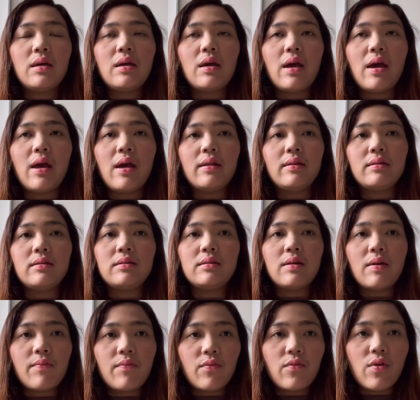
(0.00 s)
and
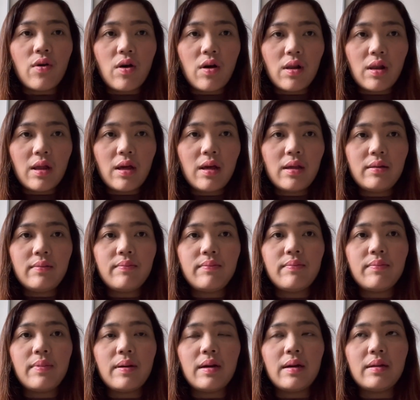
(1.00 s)
some wallet,
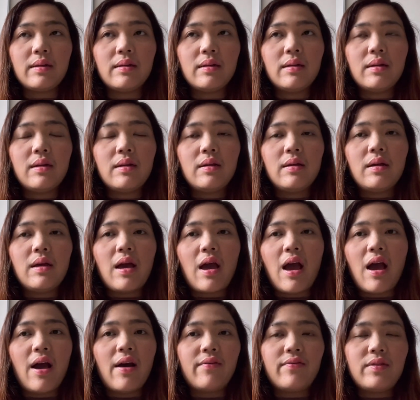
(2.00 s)
but
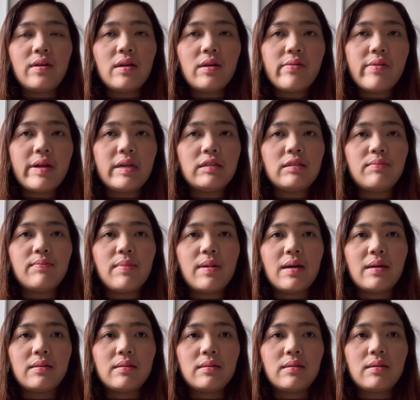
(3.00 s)
after
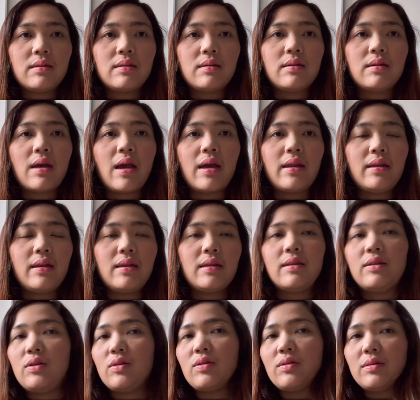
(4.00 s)
Christmas I
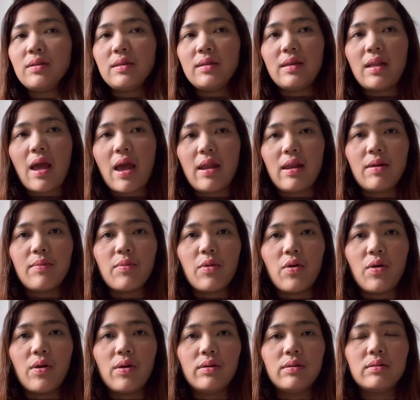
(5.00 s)
didn't use it
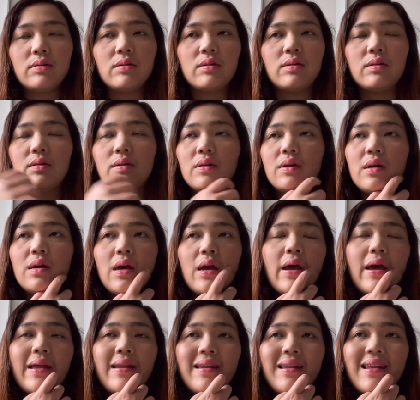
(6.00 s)
anymore.
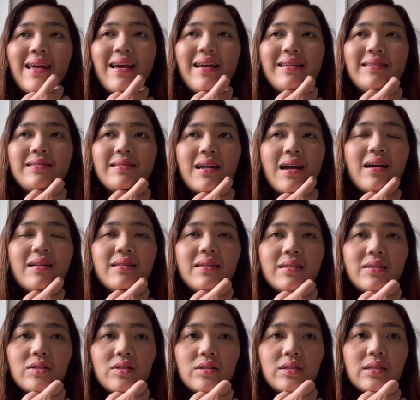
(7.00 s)
And I
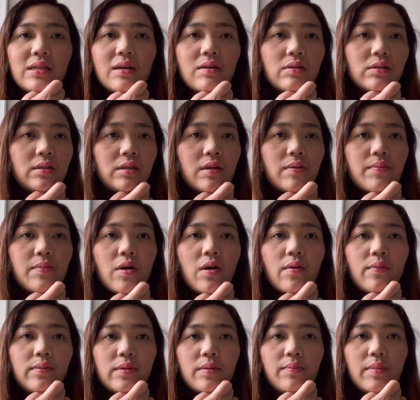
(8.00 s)
started to sell some
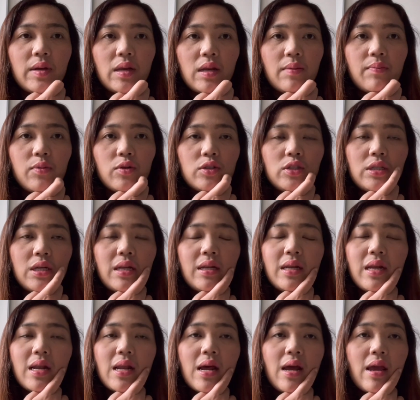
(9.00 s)
of the mini pochette
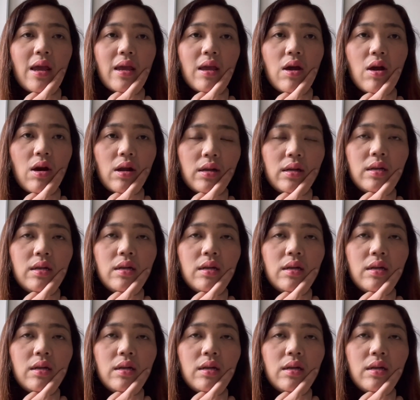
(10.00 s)
that I got.